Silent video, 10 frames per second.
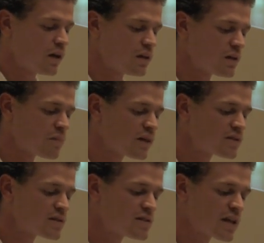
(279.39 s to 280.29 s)
And the
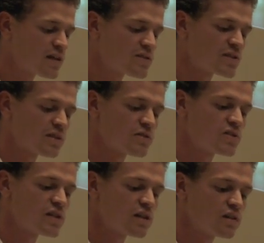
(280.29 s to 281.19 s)
amount of these cases that they're
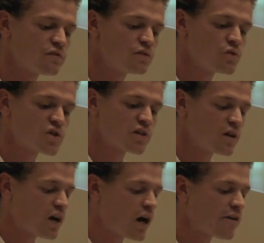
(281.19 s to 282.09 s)
seeing in Fallujah
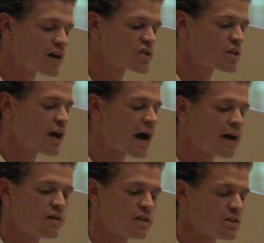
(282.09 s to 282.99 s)
are actually
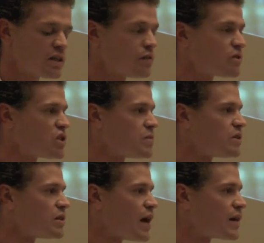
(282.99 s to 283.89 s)
higher than in
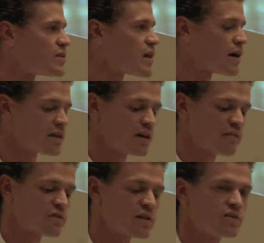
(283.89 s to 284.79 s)
Hiroshima and Nagasaki
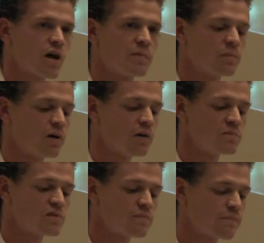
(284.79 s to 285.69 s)
after the atomic
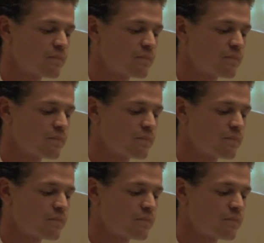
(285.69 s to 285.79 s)
bombs.